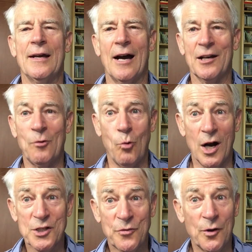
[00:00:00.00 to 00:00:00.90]
I'm going to
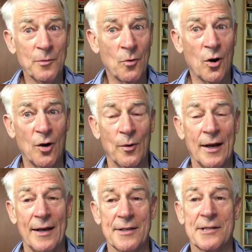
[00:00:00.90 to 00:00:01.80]
watch for it more
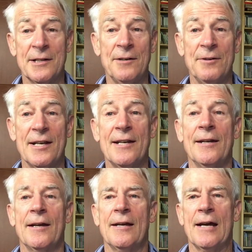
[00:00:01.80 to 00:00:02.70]
when I listen and read.